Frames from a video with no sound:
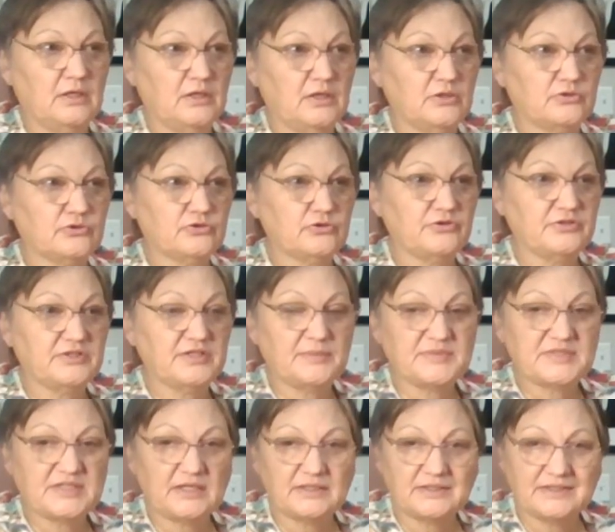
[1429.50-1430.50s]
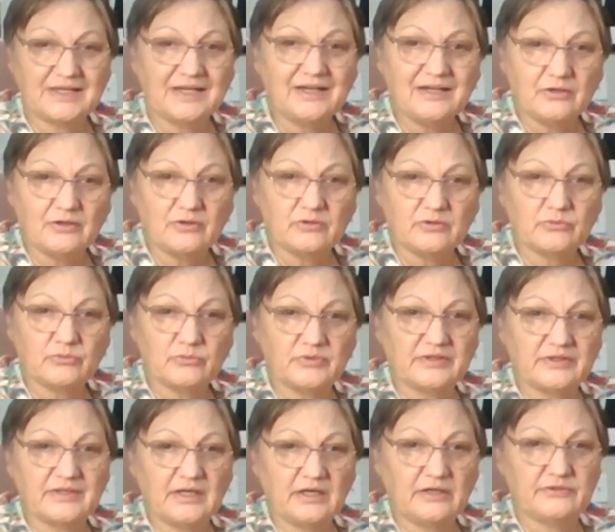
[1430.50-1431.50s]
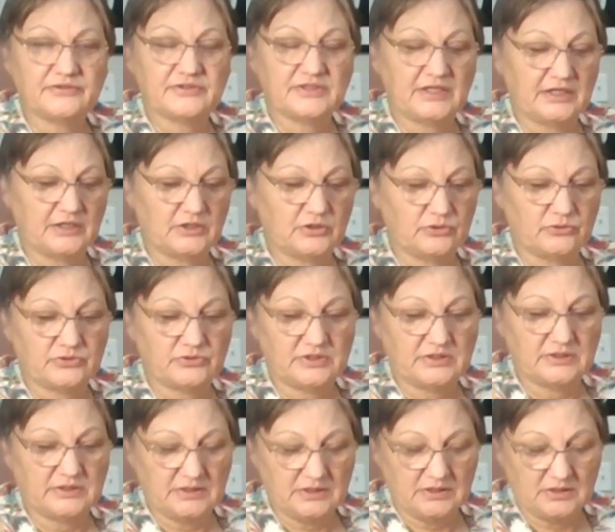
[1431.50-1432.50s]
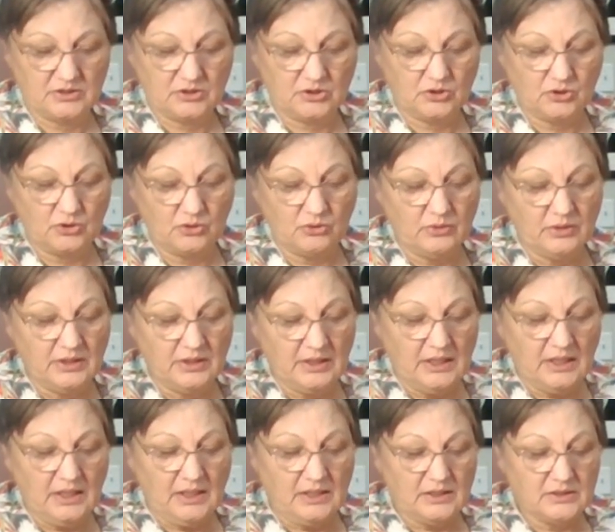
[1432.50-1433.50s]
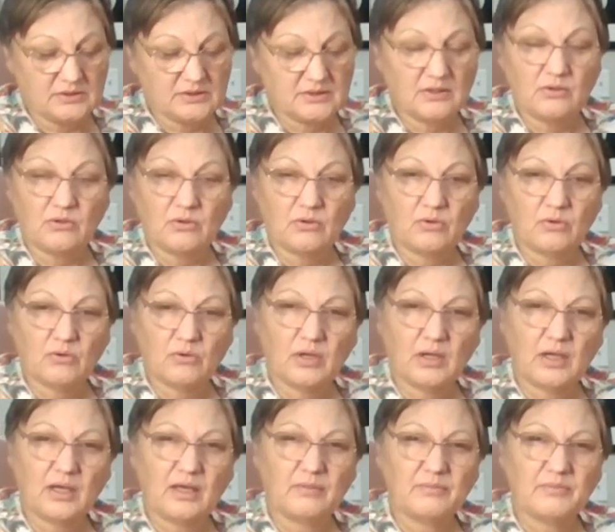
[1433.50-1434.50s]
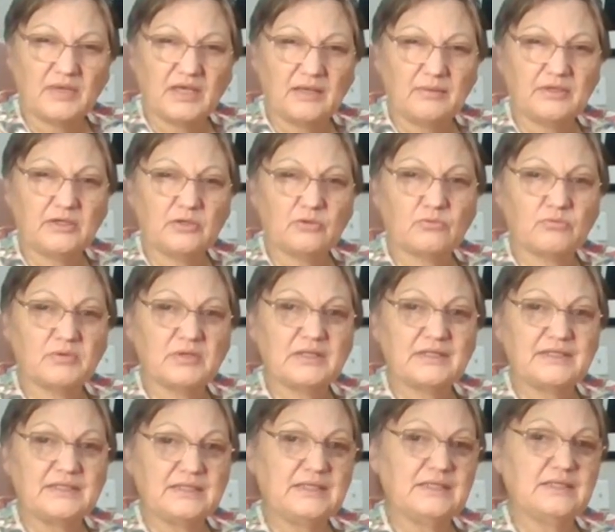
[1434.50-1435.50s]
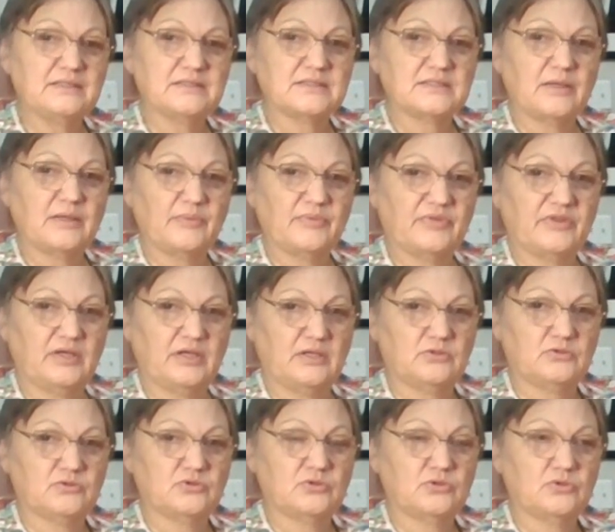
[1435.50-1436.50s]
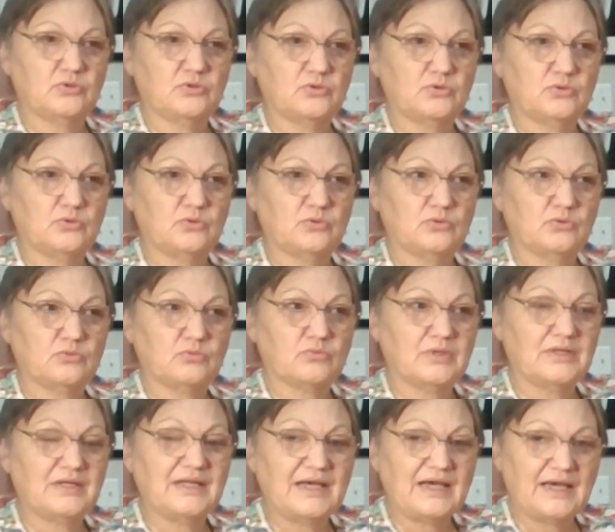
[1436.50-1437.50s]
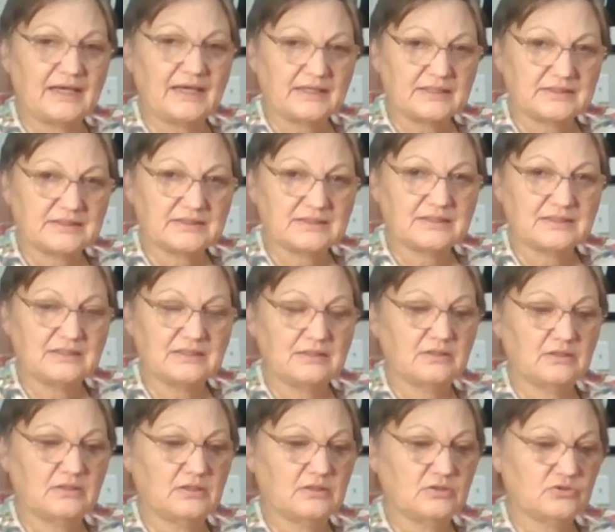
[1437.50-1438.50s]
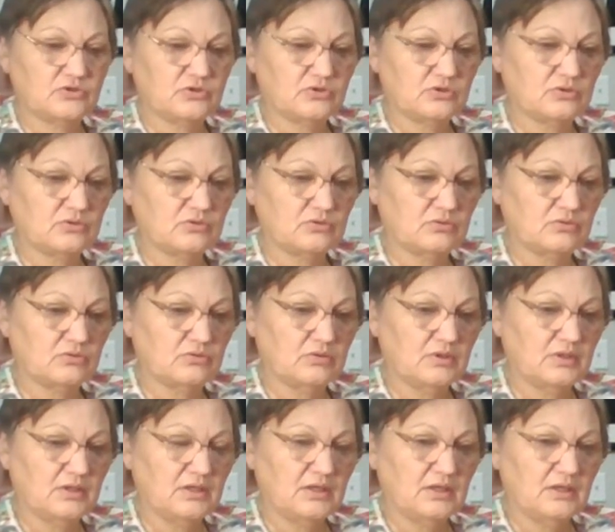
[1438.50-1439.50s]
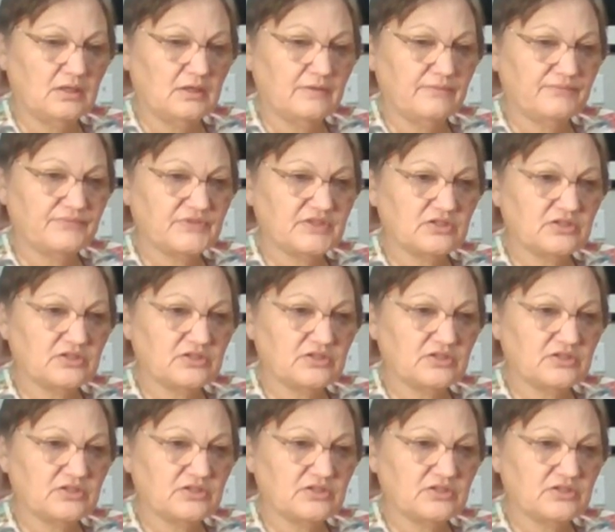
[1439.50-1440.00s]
turned upside down with health diagnoses. So maybe you really need something to relax, to just